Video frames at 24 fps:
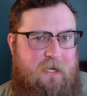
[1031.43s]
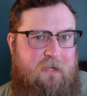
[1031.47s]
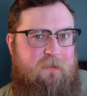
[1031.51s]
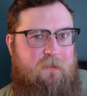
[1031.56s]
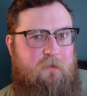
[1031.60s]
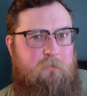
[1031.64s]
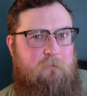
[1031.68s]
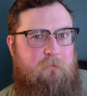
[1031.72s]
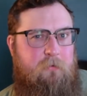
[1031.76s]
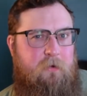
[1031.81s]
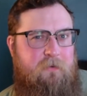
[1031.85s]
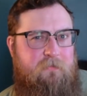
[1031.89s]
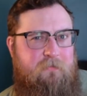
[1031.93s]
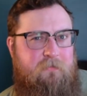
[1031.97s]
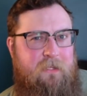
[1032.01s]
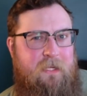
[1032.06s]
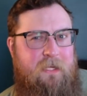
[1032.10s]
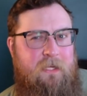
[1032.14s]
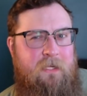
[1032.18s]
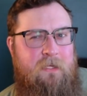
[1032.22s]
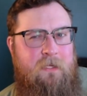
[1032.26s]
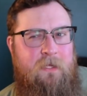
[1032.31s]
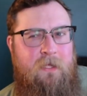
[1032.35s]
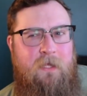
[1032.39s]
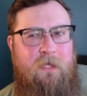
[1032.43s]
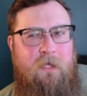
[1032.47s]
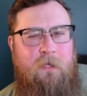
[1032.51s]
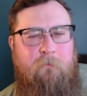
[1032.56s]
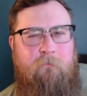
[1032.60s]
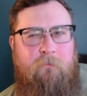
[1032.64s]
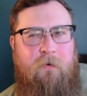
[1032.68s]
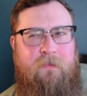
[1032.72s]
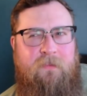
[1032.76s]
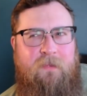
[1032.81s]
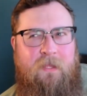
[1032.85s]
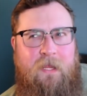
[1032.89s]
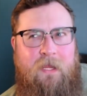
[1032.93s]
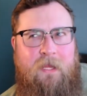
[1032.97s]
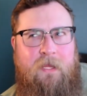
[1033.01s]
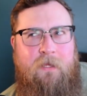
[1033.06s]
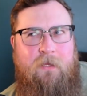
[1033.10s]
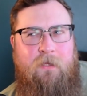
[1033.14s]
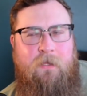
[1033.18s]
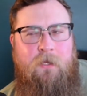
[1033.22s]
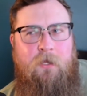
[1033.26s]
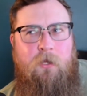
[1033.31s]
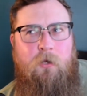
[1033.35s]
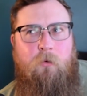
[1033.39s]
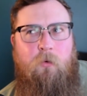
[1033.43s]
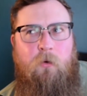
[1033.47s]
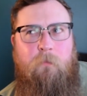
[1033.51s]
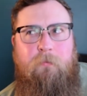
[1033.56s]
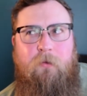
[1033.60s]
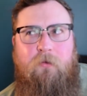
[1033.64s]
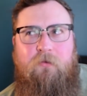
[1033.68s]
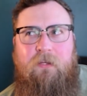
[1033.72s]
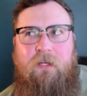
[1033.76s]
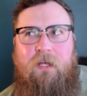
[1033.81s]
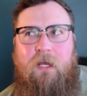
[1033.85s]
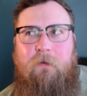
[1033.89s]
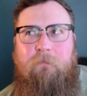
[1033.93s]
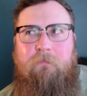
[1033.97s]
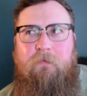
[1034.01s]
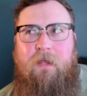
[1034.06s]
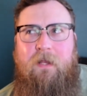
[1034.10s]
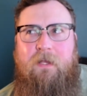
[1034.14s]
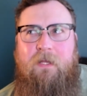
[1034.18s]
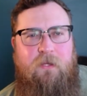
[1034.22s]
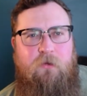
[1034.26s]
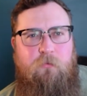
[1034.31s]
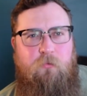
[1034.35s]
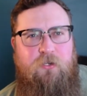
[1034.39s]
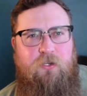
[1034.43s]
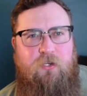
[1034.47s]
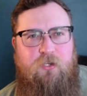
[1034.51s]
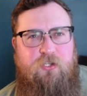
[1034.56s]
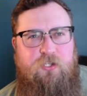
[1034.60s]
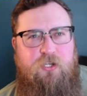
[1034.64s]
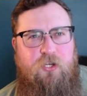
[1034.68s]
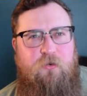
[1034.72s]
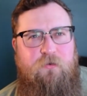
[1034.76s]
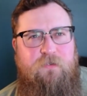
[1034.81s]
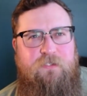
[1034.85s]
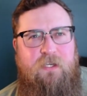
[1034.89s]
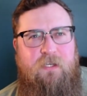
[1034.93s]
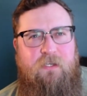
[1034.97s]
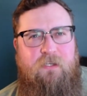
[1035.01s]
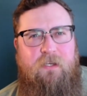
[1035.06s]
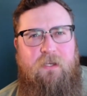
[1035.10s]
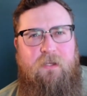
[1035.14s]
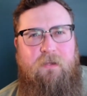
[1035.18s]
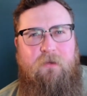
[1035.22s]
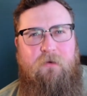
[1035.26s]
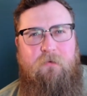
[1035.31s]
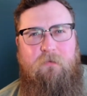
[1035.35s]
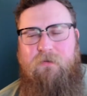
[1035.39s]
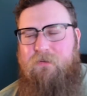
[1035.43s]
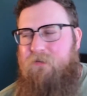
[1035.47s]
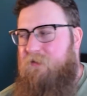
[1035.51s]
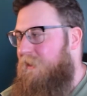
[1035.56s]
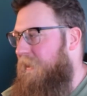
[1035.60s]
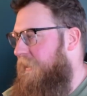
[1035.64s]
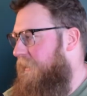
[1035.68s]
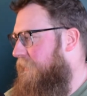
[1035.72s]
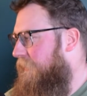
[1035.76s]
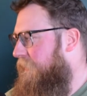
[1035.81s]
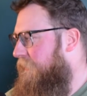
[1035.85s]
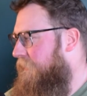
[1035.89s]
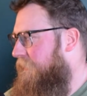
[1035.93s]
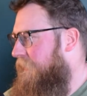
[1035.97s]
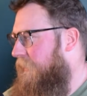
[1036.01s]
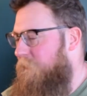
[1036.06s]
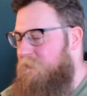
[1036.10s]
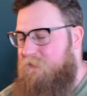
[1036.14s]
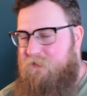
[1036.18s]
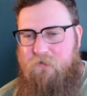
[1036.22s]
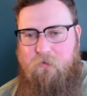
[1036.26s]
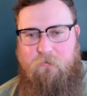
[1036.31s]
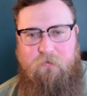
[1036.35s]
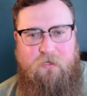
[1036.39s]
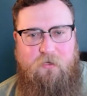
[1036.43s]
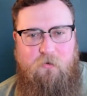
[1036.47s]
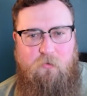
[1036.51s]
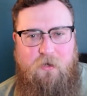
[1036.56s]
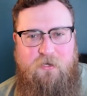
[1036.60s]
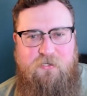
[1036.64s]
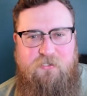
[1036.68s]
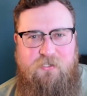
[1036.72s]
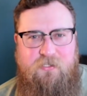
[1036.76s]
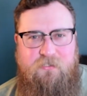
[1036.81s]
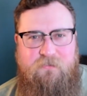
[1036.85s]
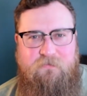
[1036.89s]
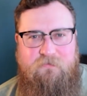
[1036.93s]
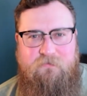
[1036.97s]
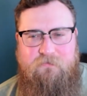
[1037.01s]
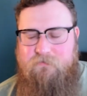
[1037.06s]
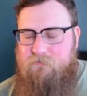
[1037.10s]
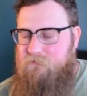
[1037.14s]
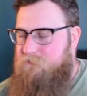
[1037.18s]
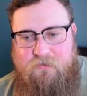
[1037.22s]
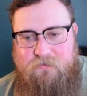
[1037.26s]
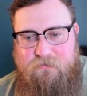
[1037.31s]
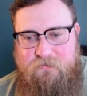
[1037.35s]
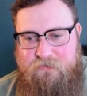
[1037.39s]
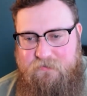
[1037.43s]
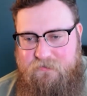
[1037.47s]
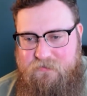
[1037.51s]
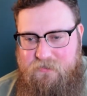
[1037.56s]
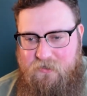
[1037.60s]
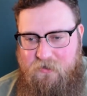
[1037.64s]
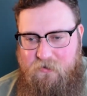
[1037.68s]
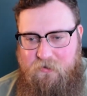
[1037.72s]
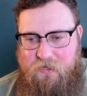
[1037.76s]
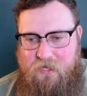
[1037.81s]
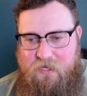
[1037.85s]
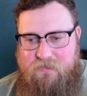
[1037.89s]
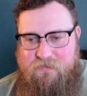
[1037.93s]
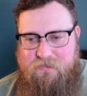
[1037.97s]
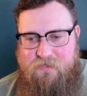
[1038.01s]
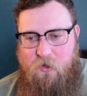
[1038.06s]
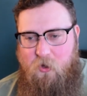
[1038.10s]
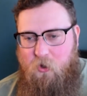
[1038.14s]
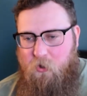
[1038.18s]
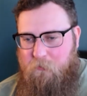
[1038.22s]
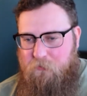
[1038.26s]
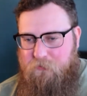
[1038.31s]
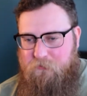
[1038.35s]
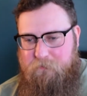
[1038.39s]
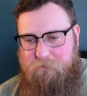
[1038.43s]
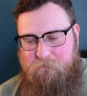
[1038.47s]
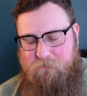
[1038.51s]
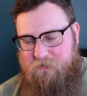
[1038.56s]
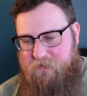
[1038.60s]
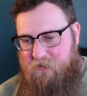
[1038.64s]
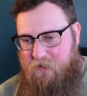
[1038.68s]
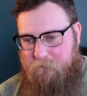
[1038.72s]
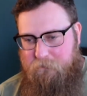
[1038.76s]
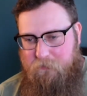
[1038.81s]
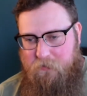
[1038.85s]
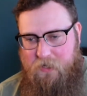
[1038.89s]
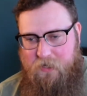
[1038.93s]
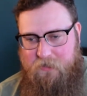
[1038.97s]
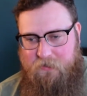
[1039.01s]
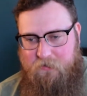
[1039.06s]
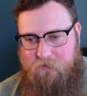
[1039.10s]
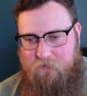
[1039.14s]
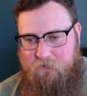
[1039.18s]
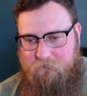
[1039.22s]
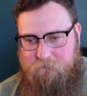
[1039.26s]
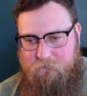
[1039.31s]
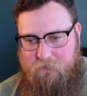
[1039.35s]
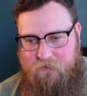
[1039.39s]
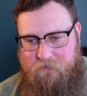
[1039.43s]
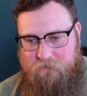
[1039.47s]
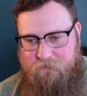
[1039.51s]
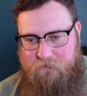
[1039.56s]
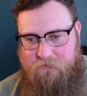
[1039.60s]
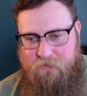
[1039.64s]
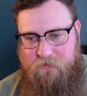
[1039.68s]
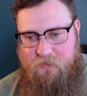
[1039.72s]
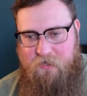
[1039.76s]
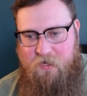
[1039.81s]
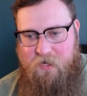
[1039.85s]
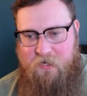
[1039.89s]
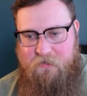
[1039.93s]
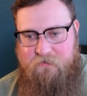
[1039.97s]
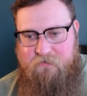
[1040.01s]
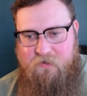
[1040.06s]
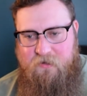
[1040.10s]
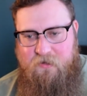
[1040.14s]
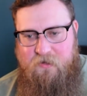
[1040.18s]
them briefly, but they were building up that he wouldn't choose it, and there was like, that was the only question. So his whole subplot could have been cut,